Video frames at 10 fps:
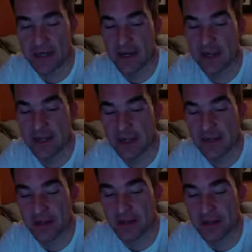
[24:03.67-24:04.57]
Dan
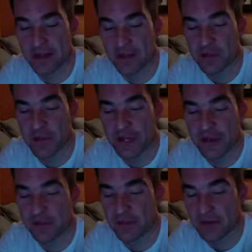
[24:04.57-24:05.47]
Hunt sent out a tweet
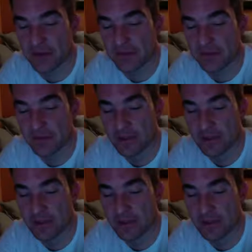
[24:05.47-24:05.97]
after the